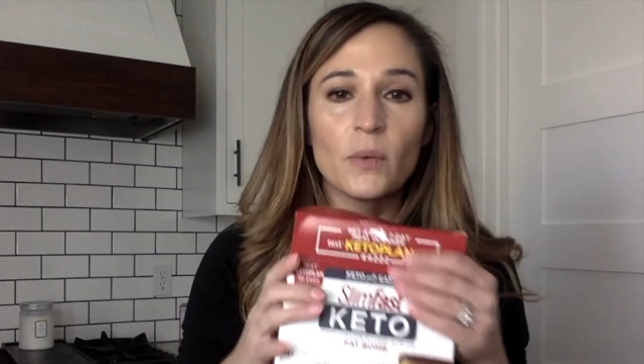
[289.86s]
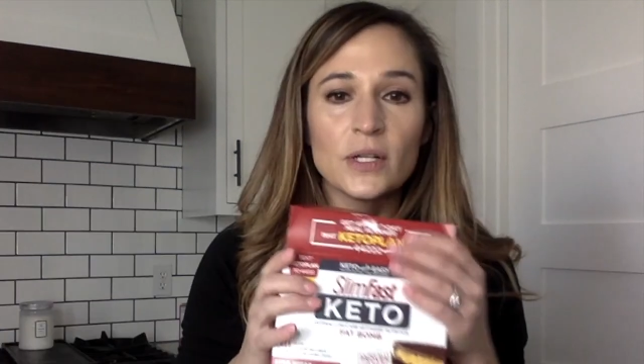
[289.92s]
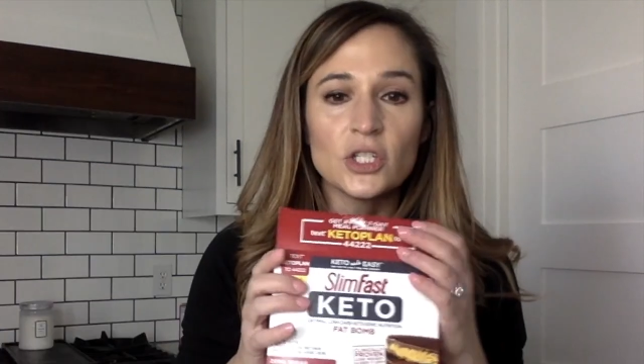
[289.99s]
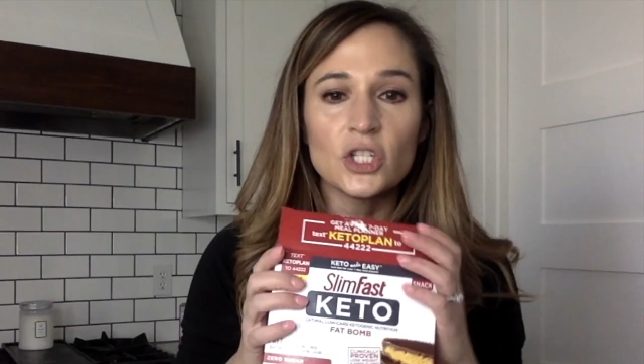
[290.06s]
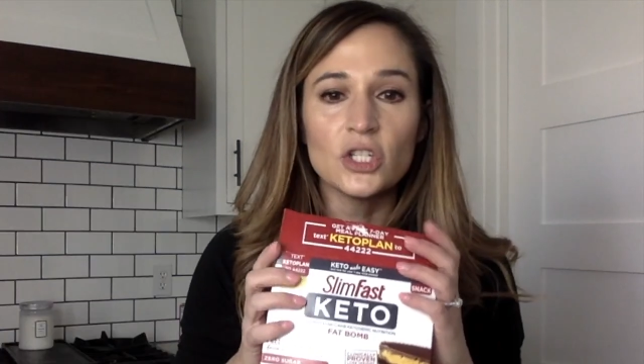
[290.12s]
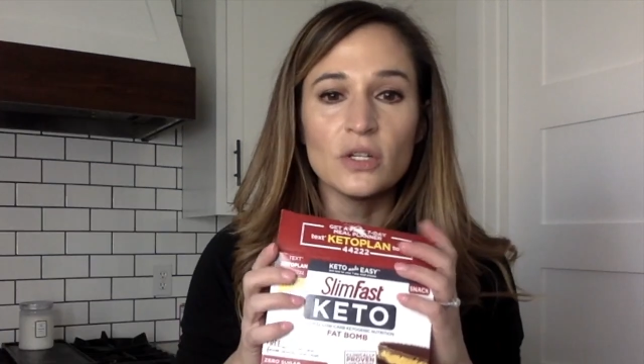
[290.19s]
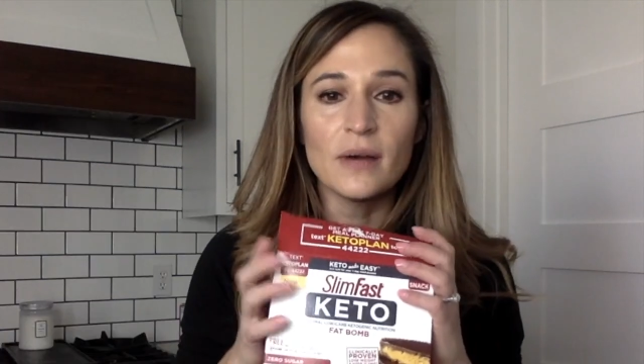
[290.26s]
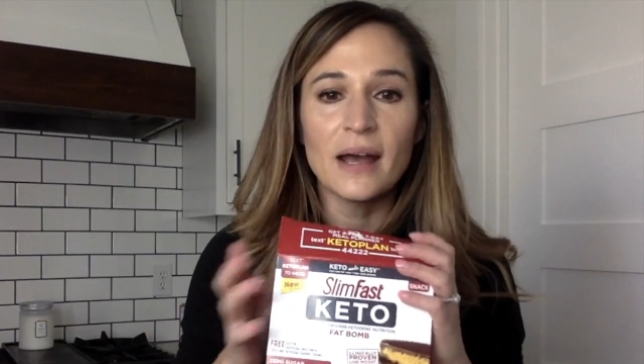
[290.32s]

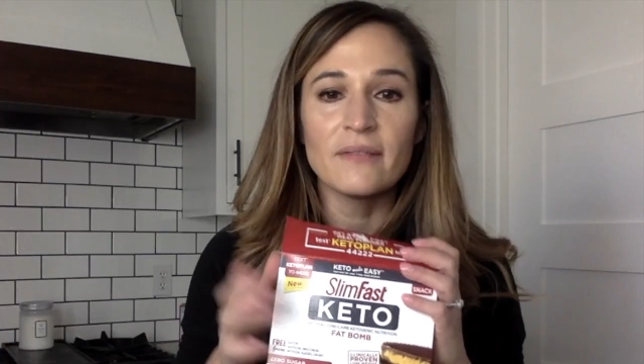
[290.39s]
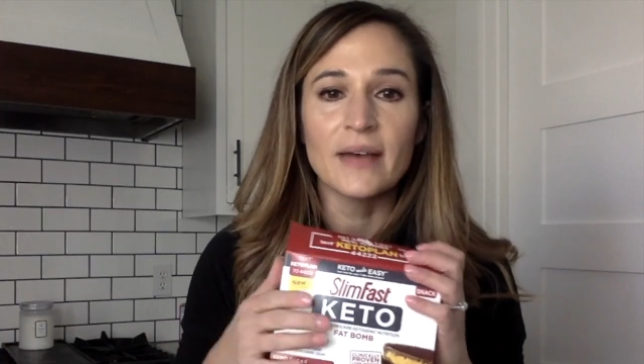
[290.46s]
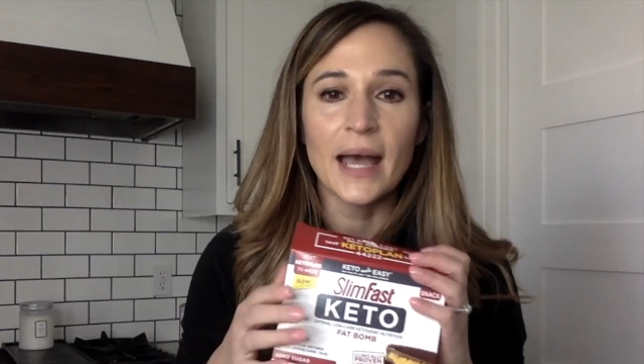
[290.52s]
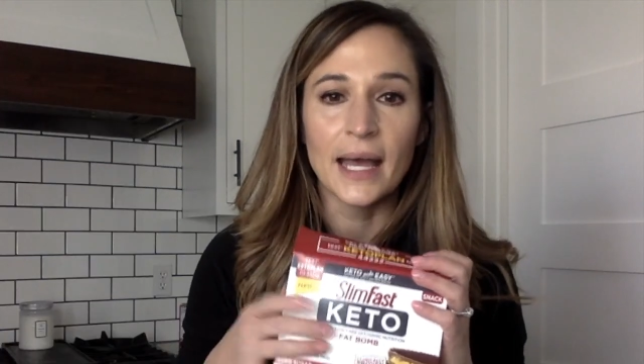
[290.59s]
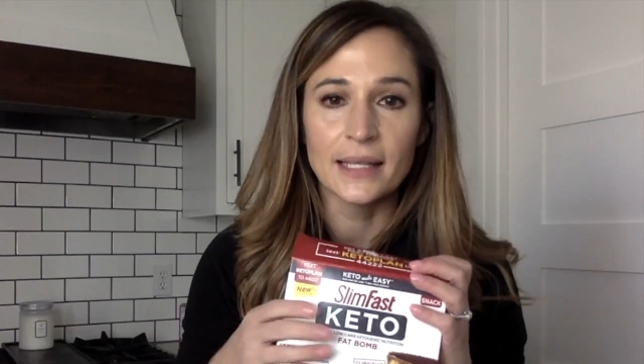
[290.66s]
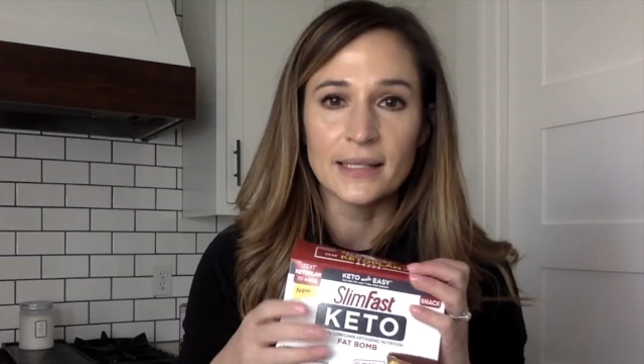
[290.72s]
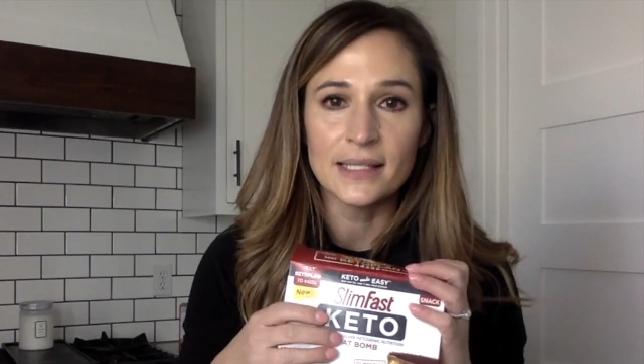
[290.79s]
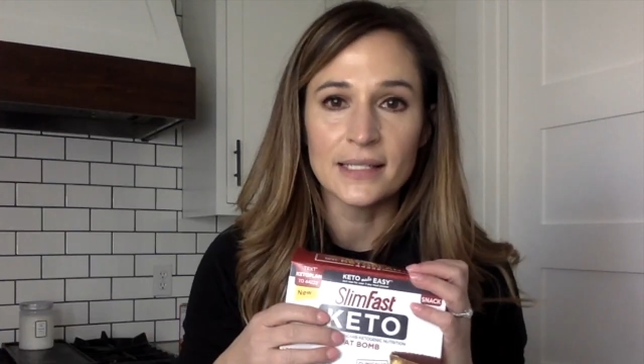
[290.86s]
Once you have
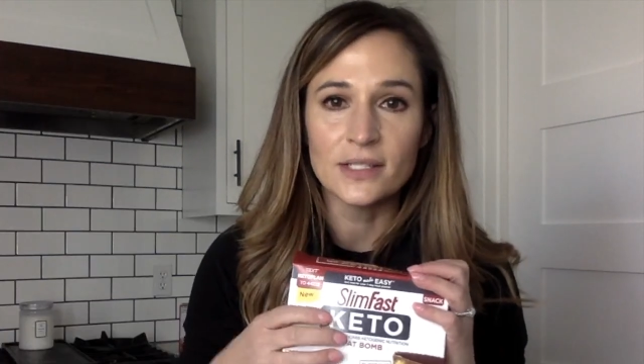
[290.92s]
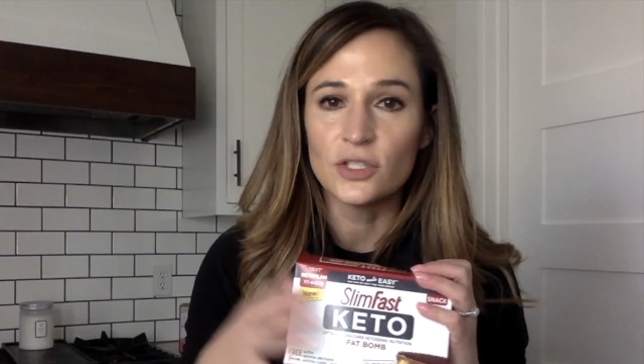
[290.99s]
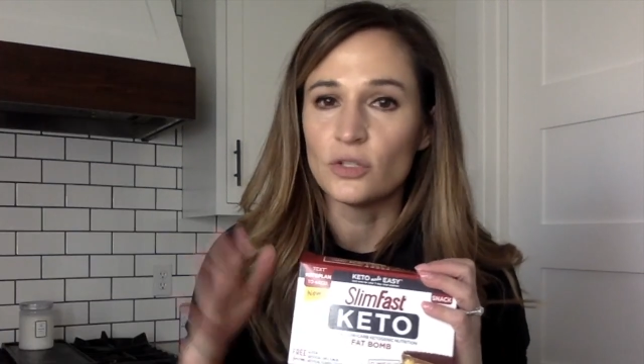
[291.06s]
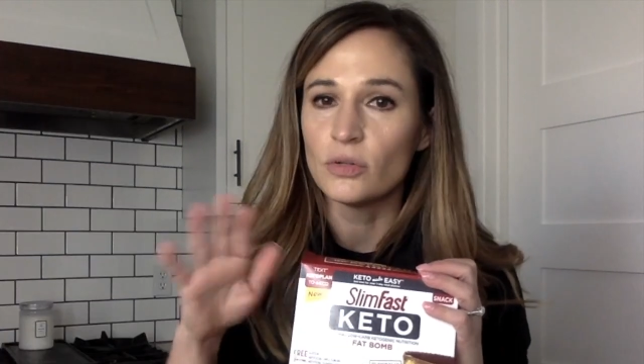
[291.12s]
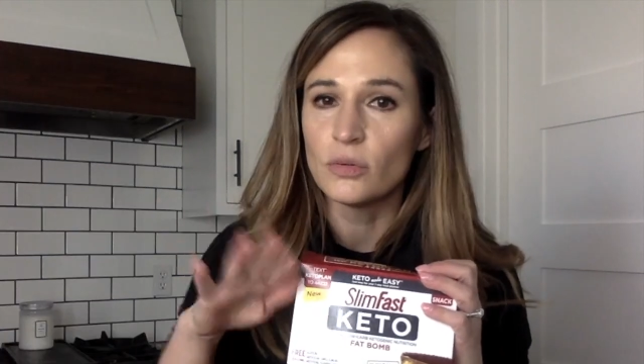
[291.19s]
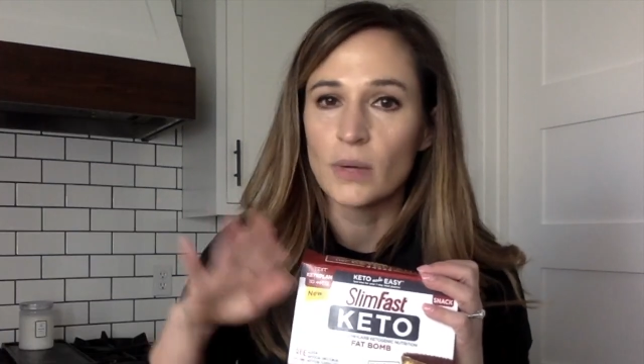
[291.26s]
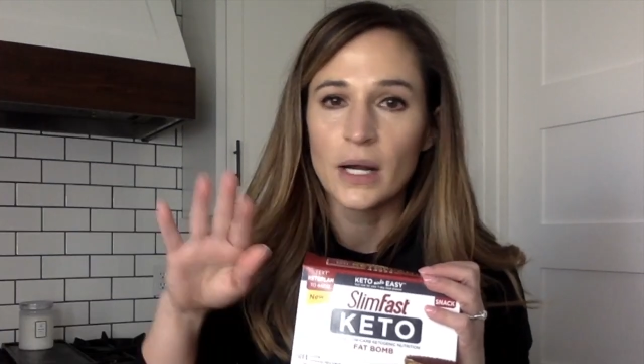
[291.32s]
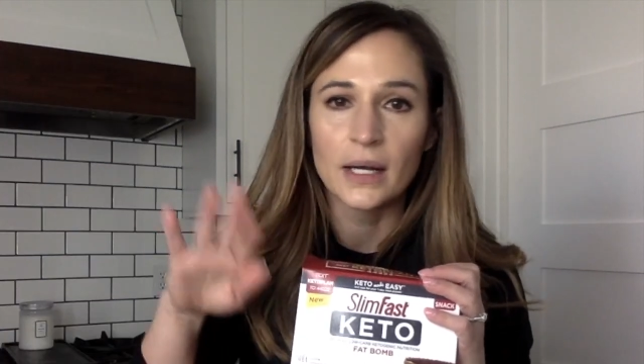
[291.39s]
had these,
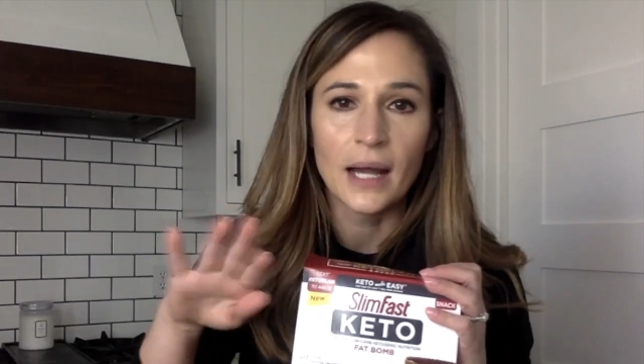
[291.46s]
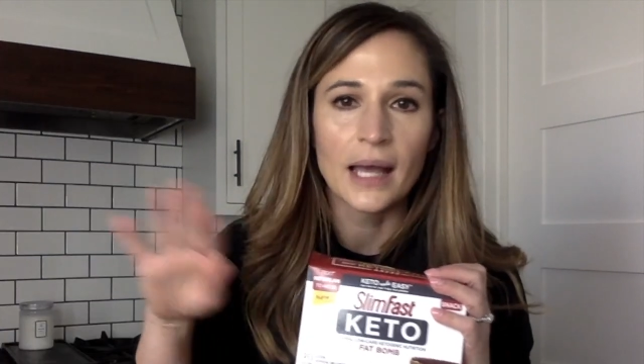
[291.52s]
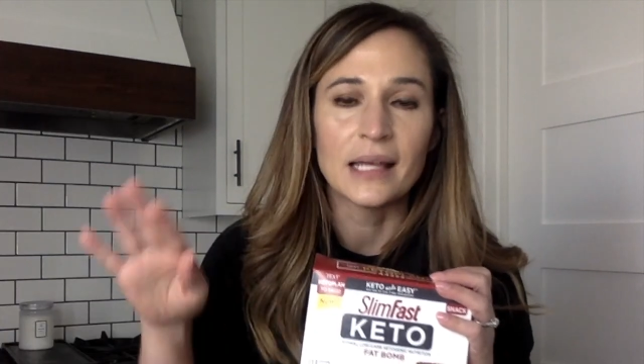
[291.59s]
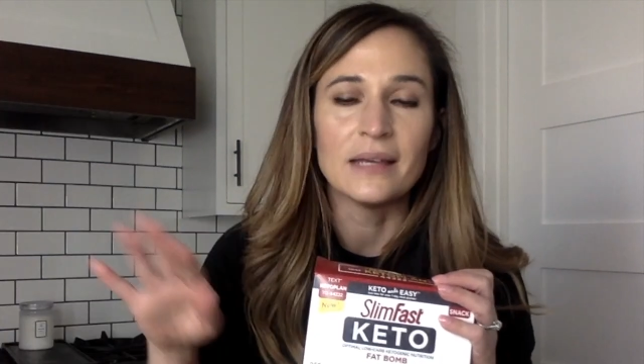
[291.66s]
you are not